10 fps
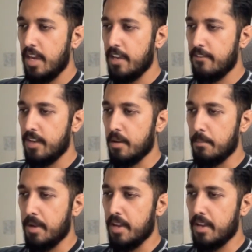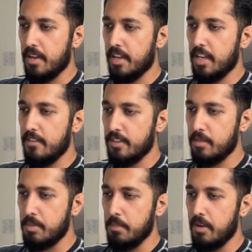If we compare a
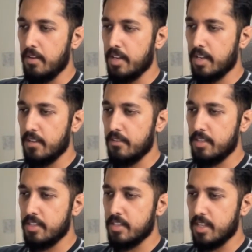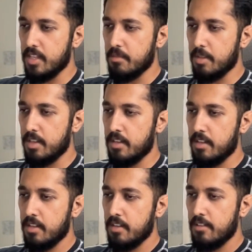with b power k, which is nothing but
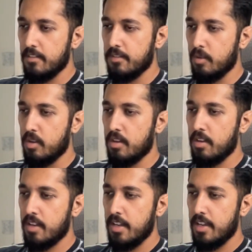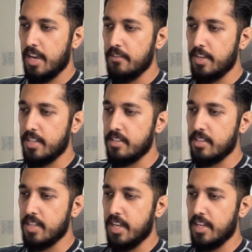4, and we can see
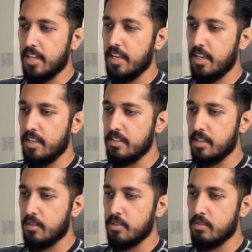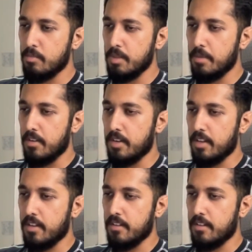that a is equals to b power k.